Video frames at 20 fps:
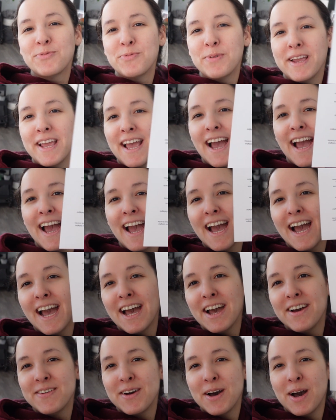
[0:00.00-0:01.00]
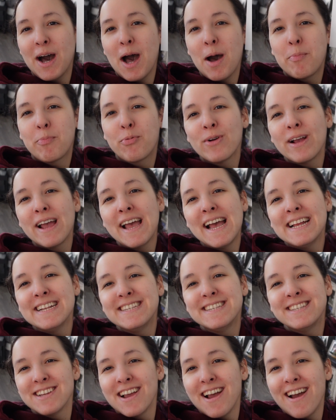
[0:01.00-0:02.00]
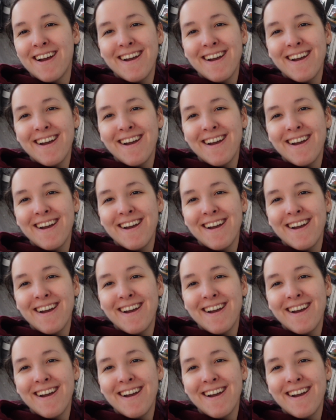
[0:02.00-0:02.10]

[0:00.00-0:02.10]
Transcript: We have a printer.